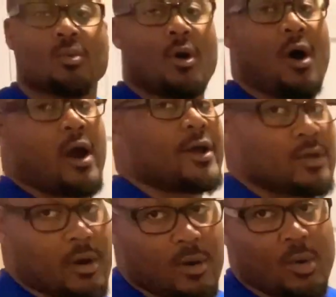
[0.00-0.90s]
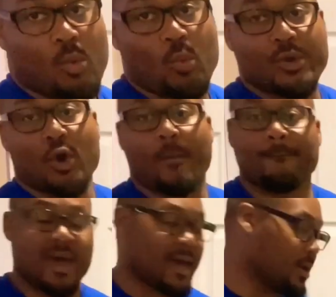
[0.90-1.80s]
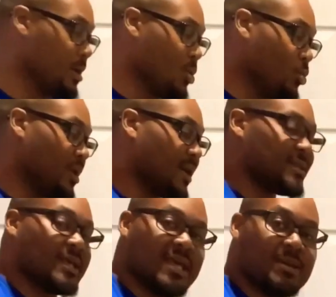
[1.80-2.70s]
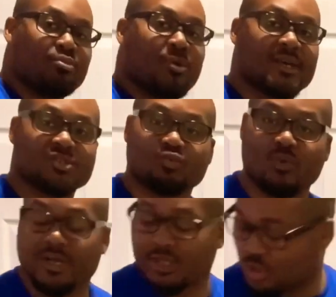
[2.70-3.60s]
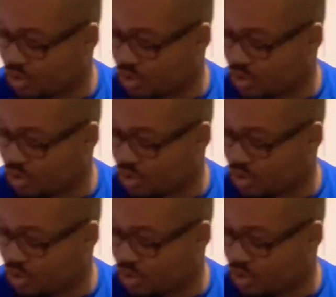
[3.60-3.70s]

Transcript: All right, y'all, we are back. We got the heat press ready to